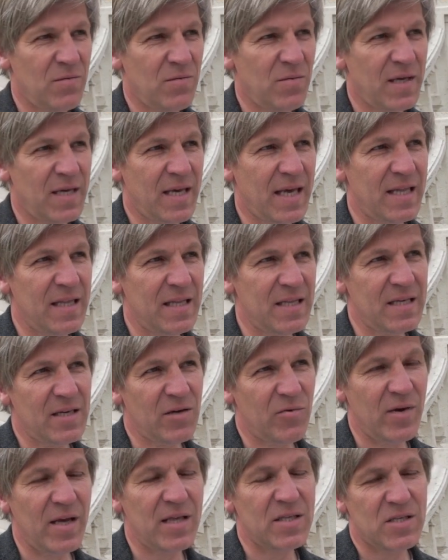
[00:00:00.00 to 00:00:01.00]
we
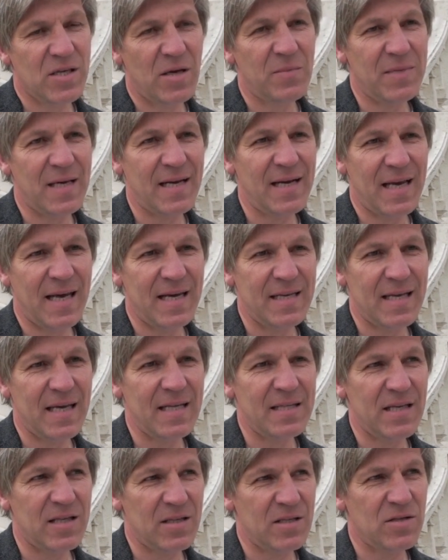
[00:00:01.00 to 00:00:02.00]
can create something like
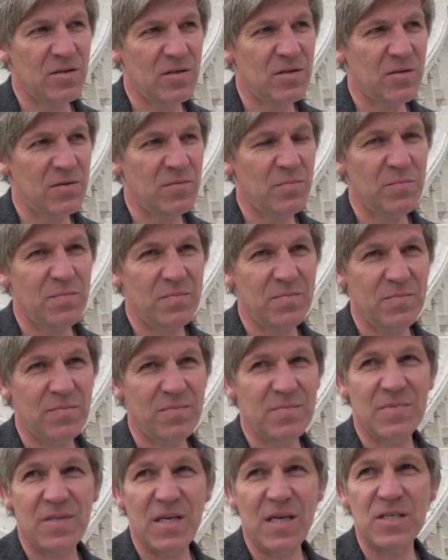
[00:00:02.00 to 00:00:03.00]
that, that
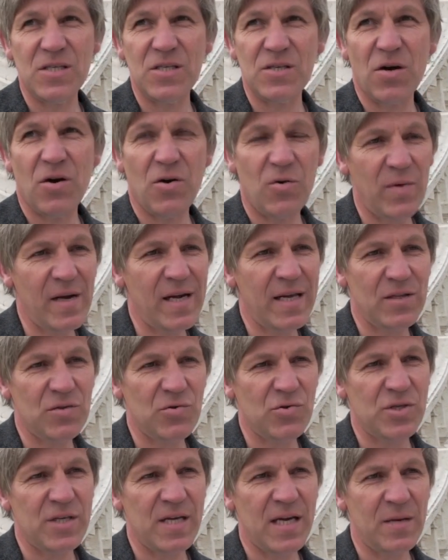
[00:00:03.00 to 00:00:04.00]
teachers are willing
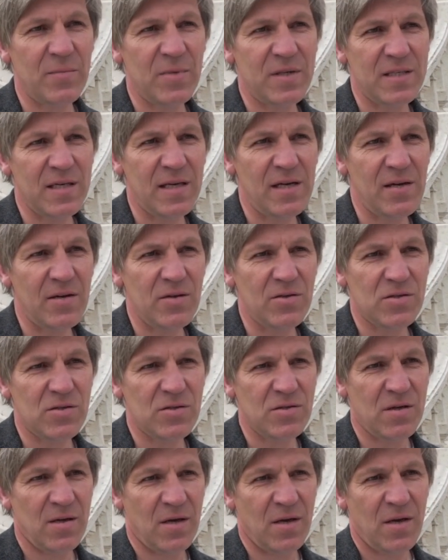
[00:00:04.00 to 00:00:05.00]
to share
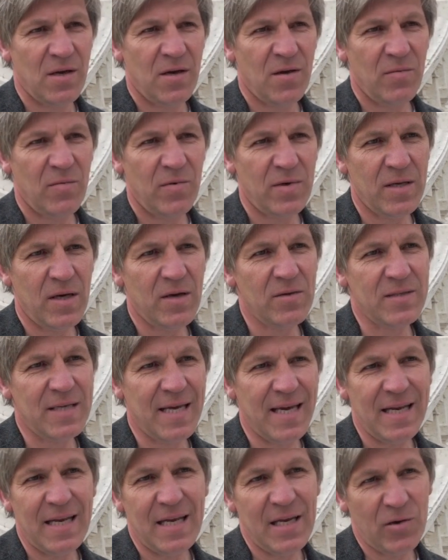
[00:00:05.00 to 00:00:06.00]
materials
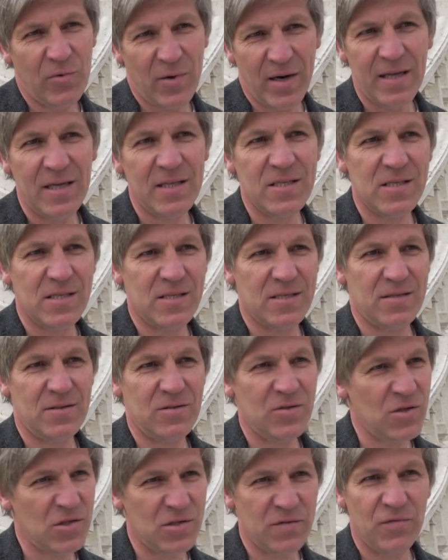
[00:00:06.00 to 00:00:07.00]
without gaining
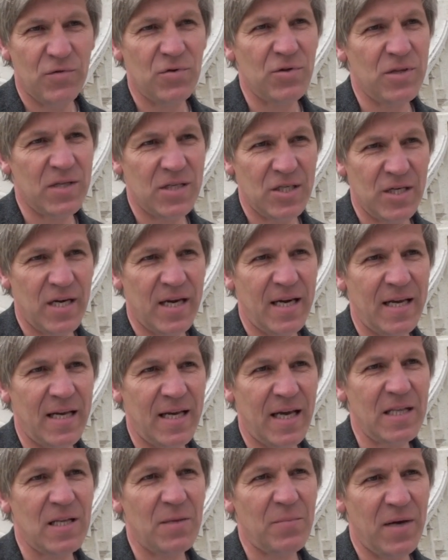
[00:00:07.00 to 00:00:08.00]
credits just for the
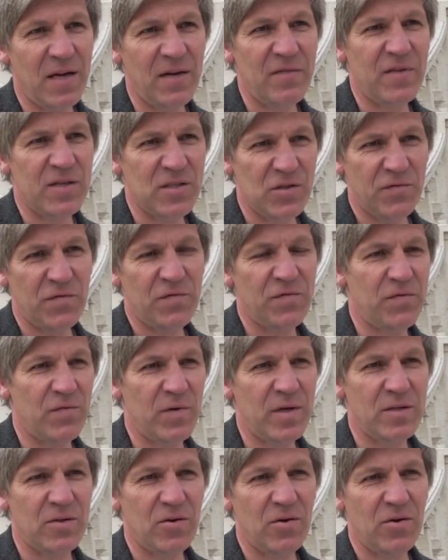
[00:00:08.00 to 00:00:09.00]
sharing and the benefits of
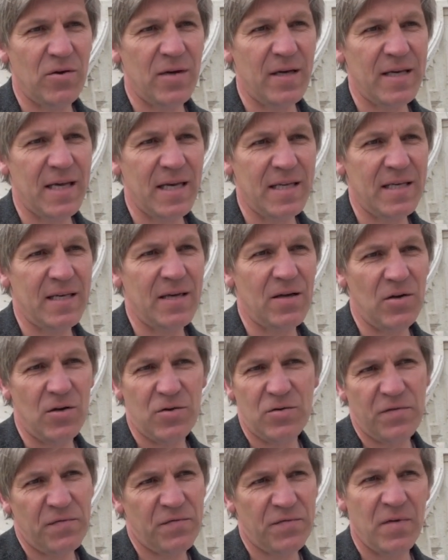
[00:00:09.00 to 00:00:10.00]
return, getting a
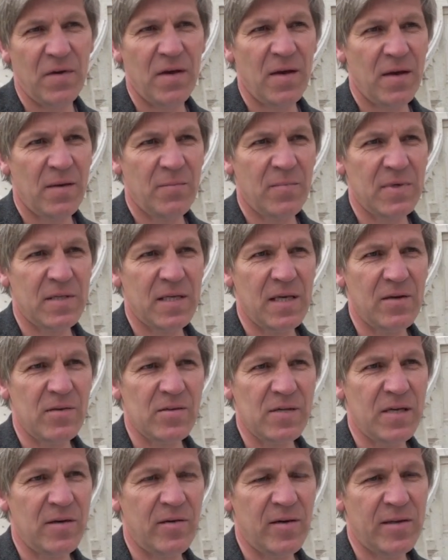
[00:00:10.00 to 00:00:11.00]
lot of materials in